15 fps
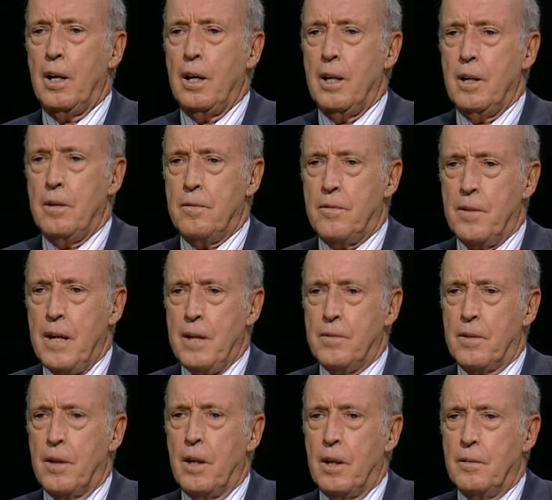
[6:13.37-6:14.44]
in
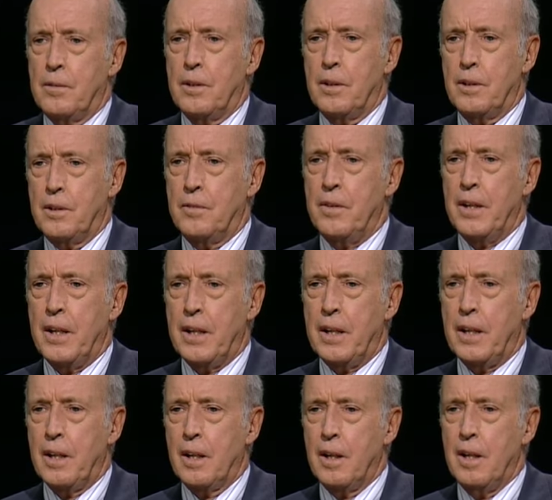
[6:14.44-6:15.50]
favor of
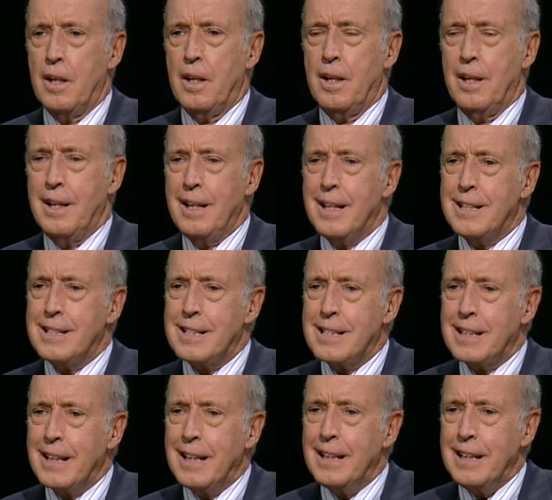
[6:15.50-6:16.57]
divinity. It has a
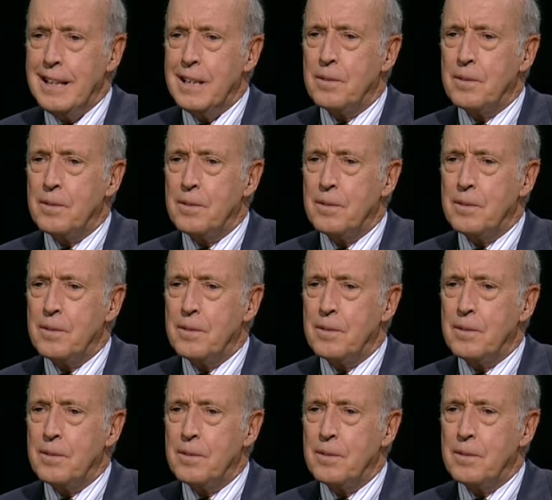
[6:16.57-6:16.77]
slightly